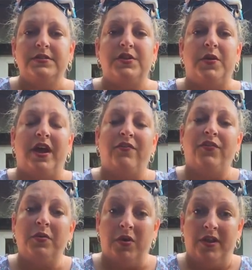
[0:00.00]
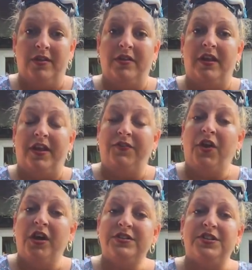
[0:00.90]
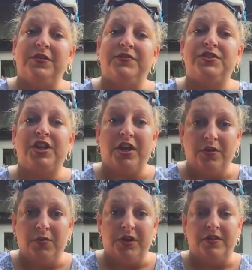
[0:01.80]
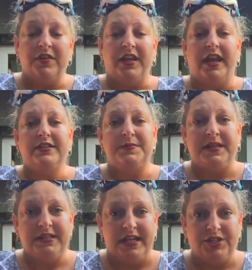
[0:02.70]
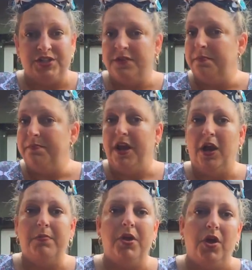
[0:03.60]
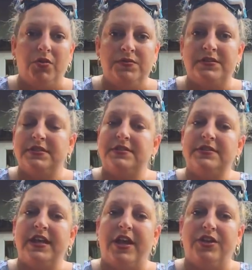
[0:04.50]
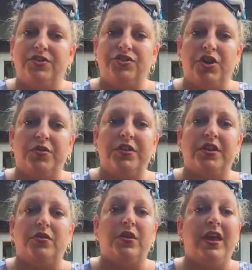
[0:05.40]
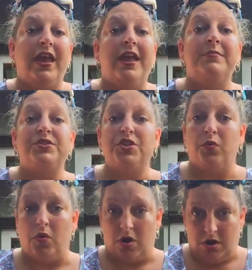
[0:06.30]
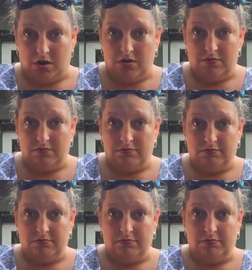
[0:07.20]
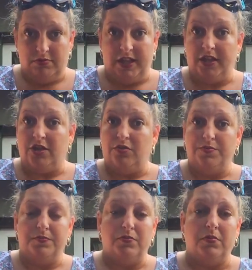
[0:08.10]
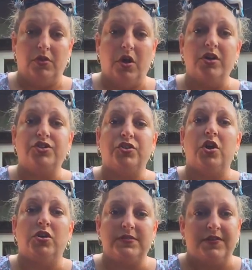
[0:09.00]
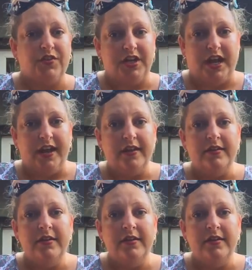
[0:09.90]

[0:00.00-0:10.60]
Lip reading: So everyone that I've talked to, I've shared with the expectation, bare bones, this is how you show that you came to work, that you logged your calls every day.